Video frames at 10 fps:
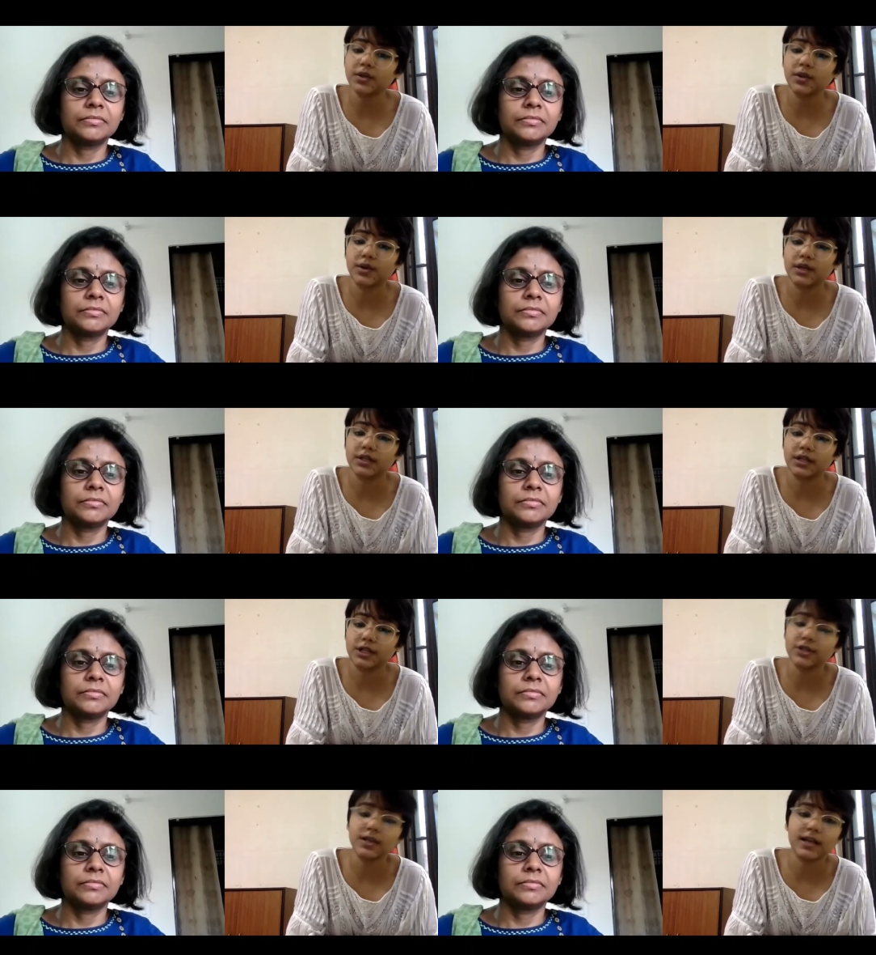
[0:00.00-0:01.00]
Speaker 1: orientation
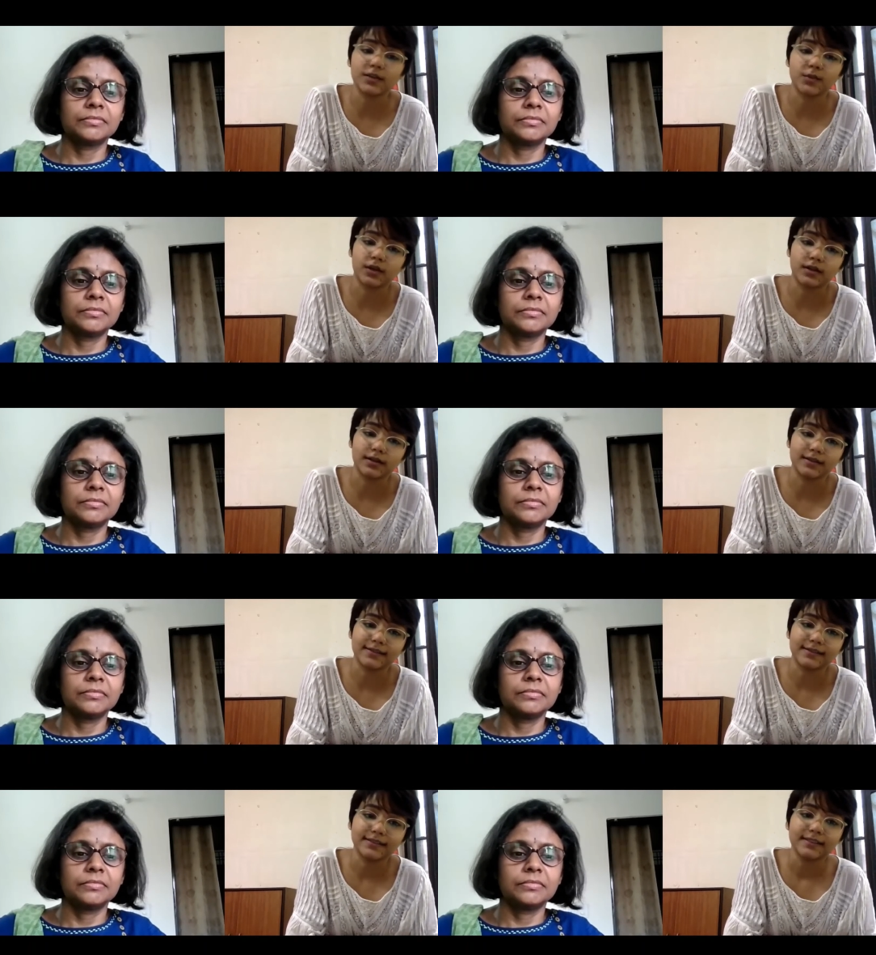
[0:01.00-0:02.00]
at work.
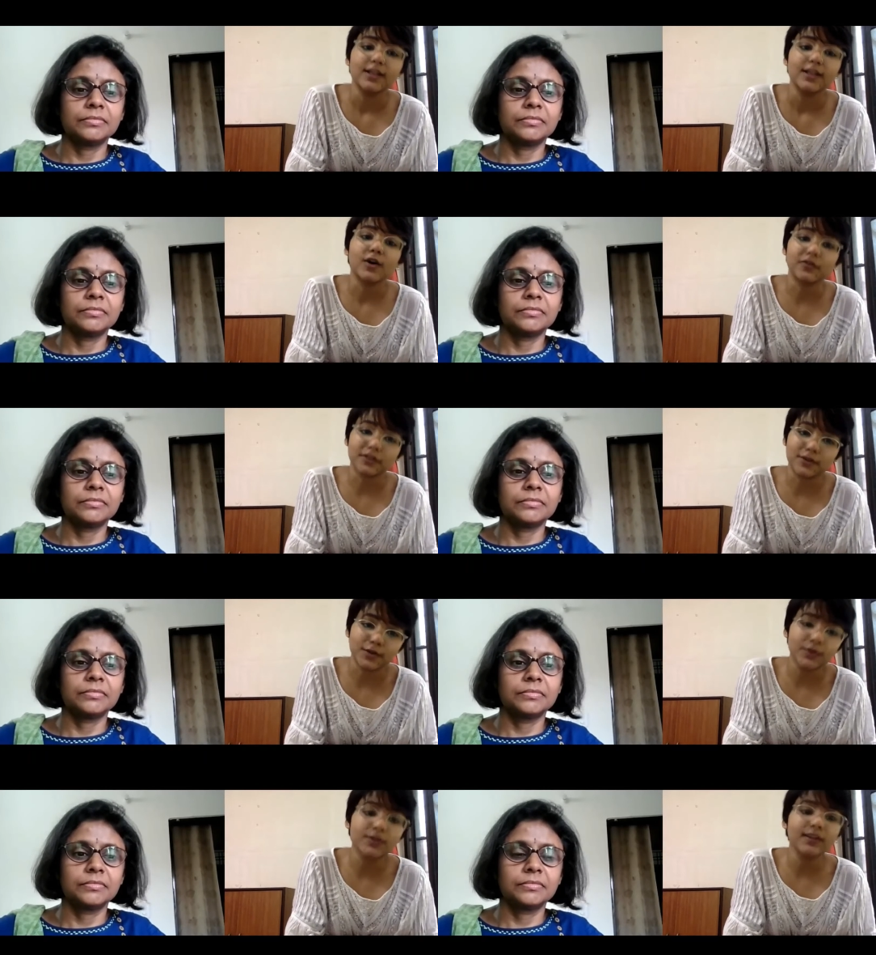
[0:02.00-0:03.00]
Over to
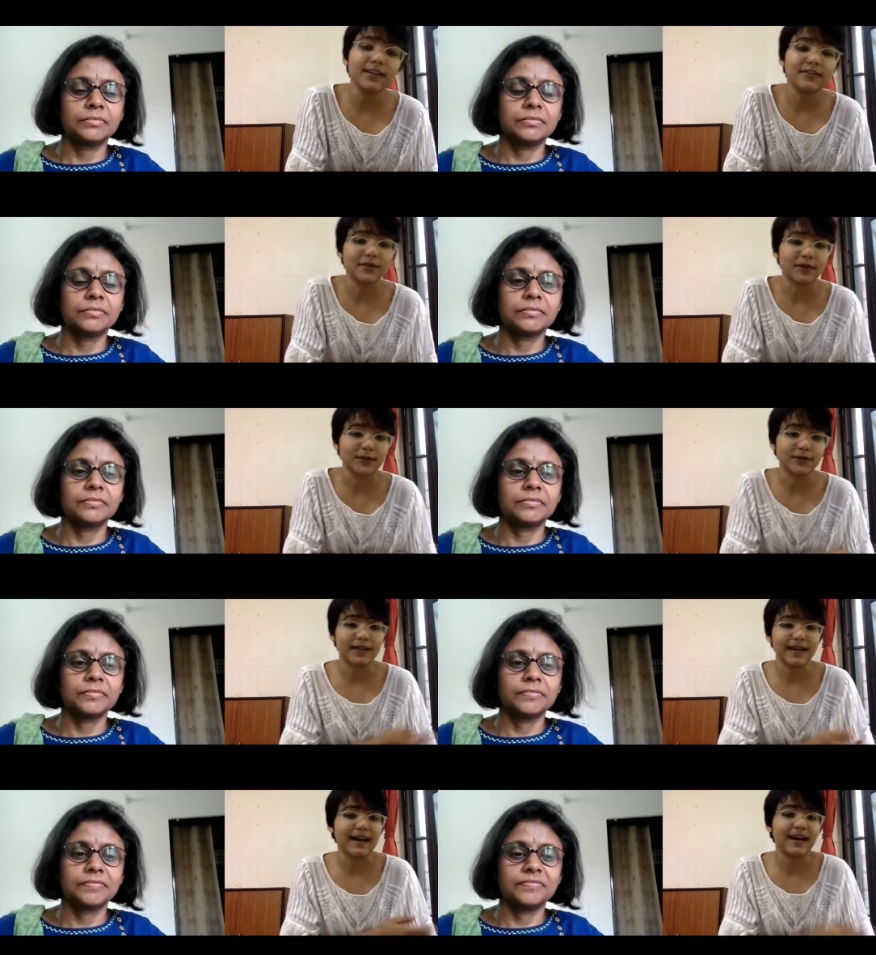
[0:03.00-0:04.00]
you if you want to
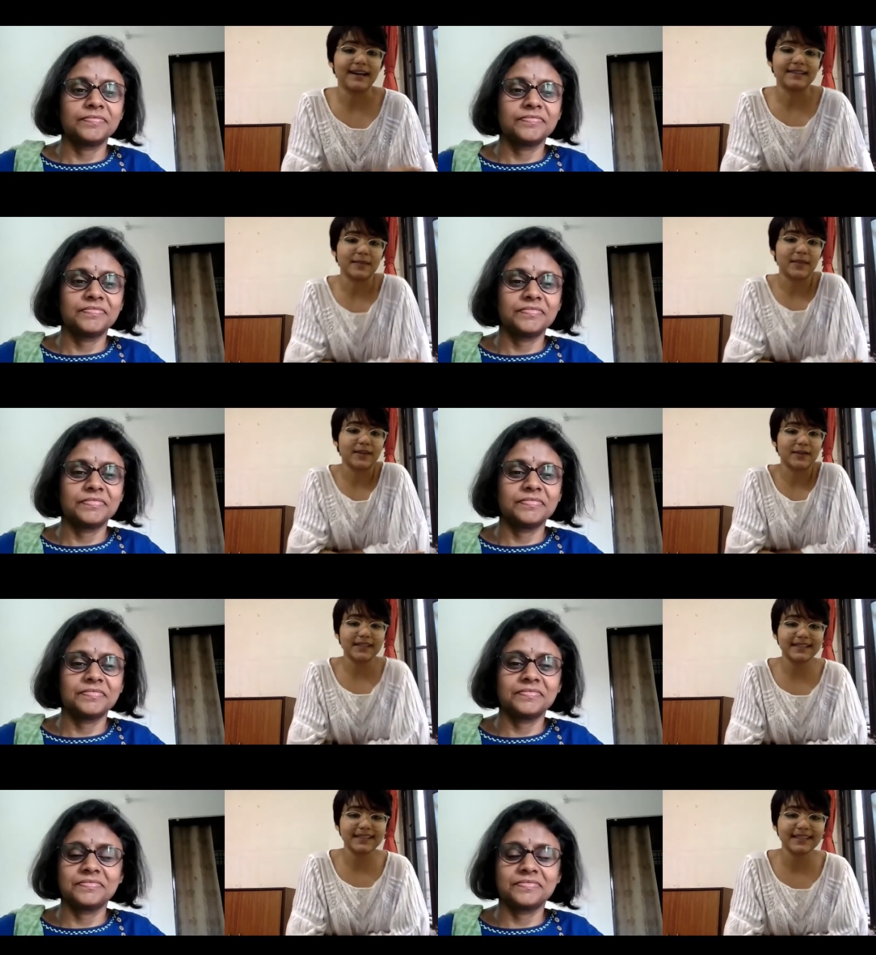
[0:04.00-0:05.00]
add something to it.
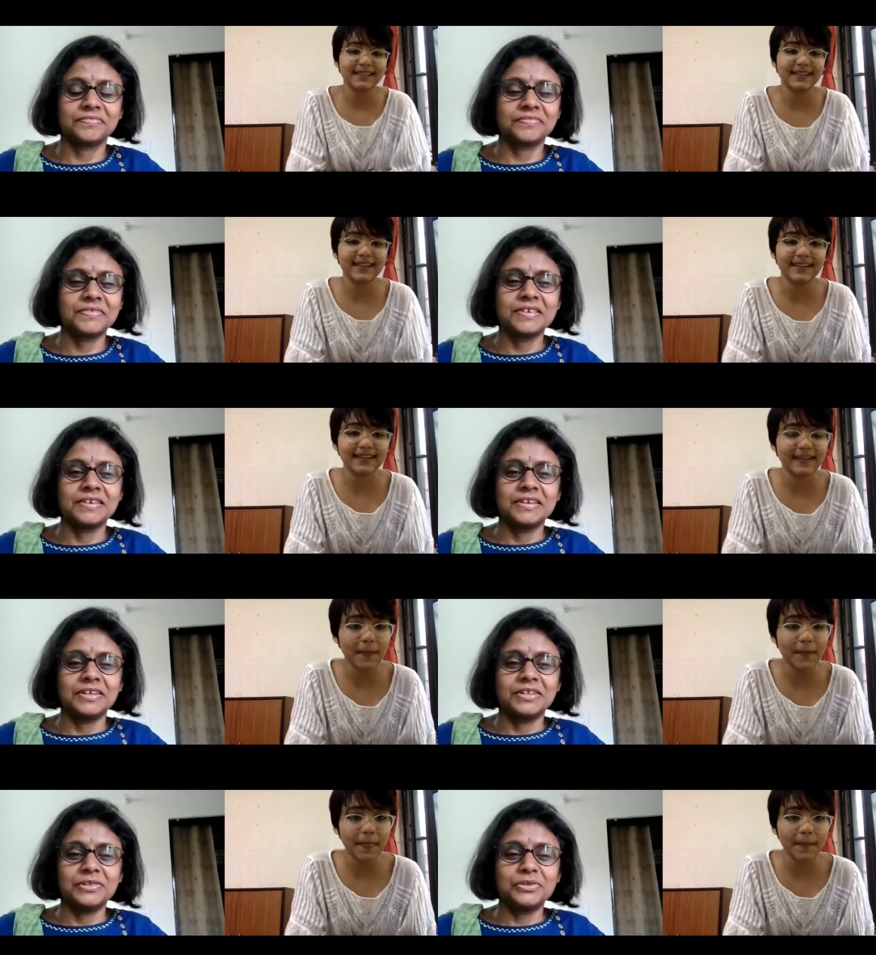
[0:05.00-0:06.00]

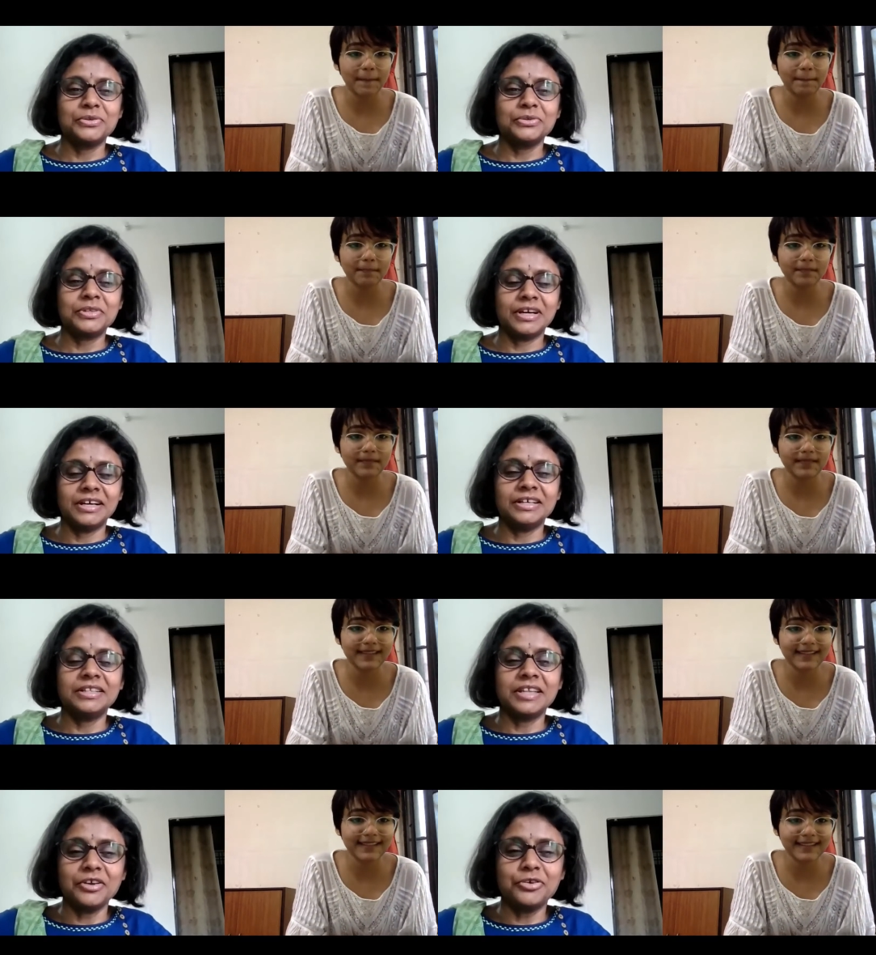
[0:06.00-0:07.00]
Speaker 2: No, uh,
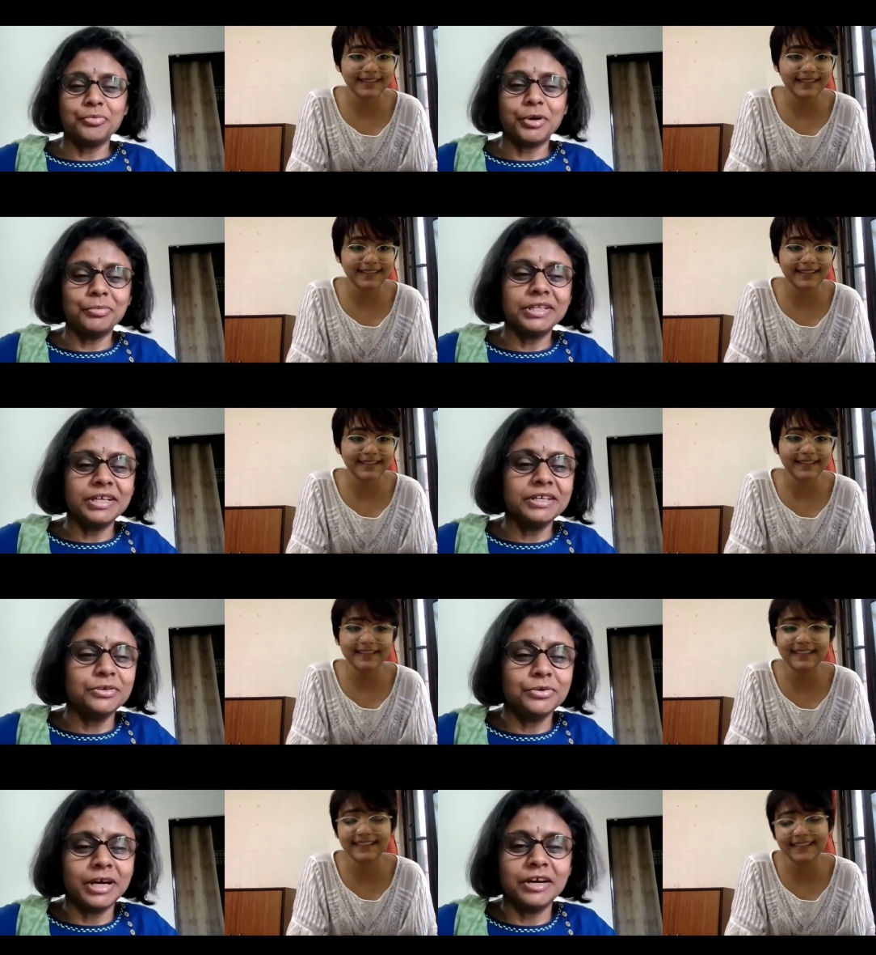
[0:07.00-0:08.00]
thank you, Pramita. You
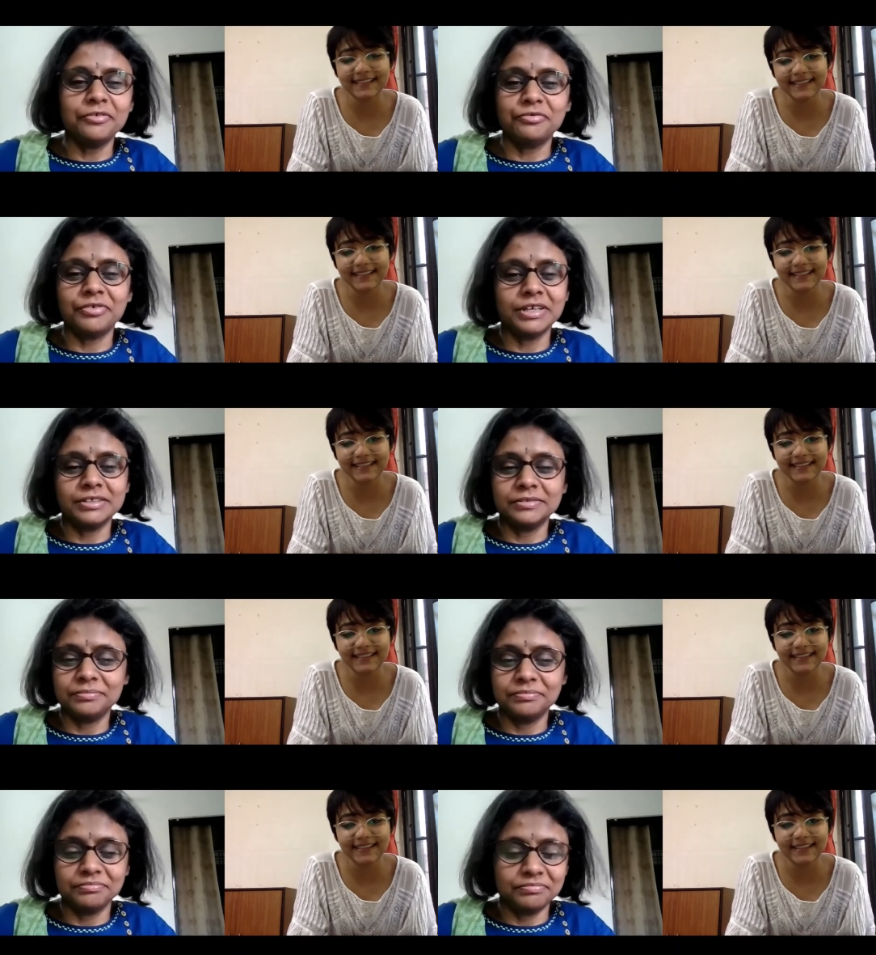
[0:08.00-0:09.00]
have uh,
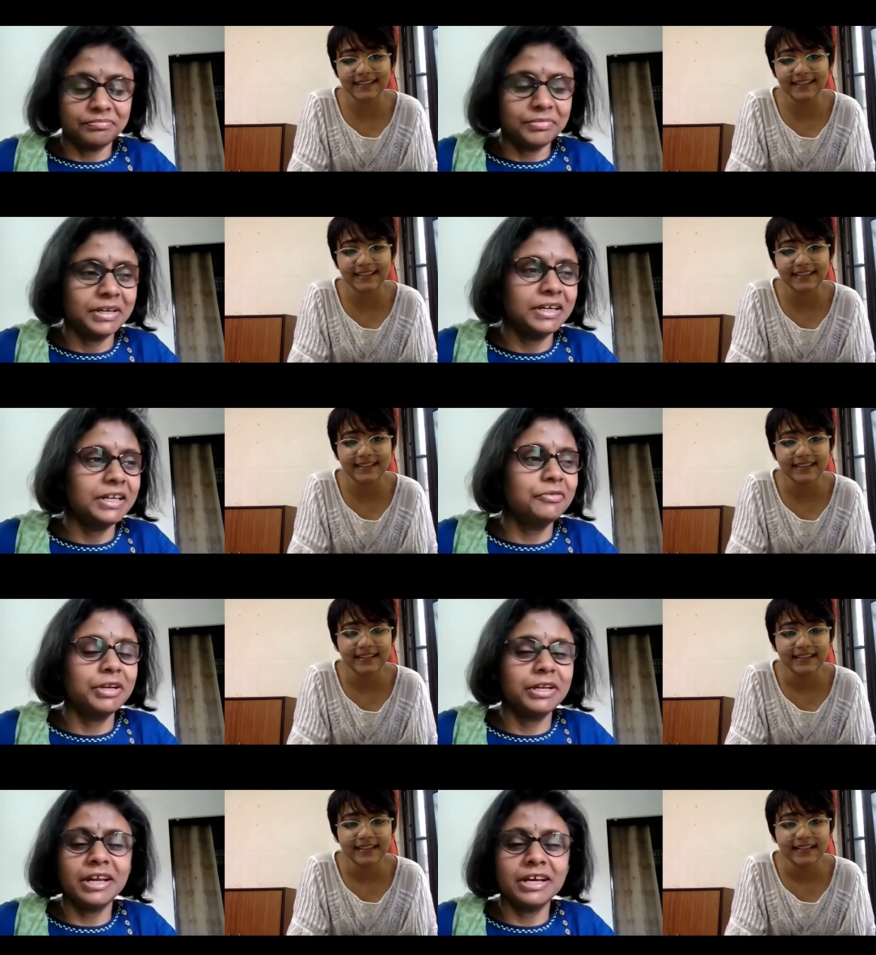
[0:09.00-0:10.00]
uh given a
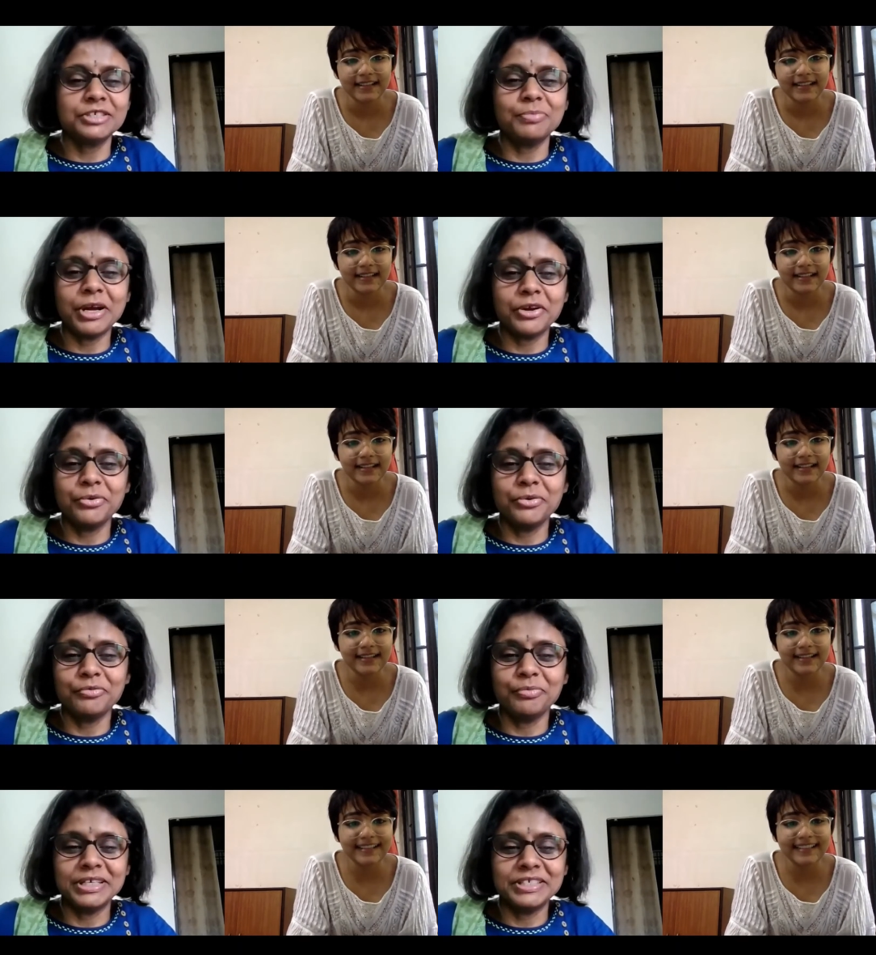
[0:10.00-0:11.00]
large background of
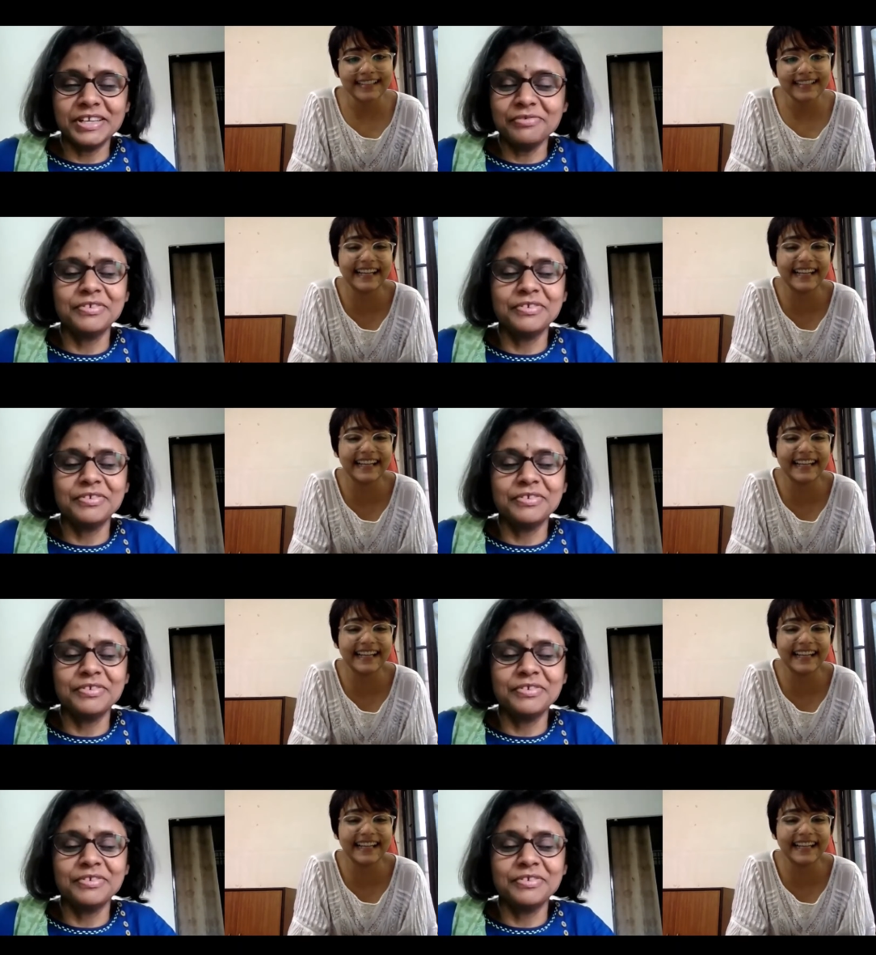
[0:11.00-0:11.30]
myself.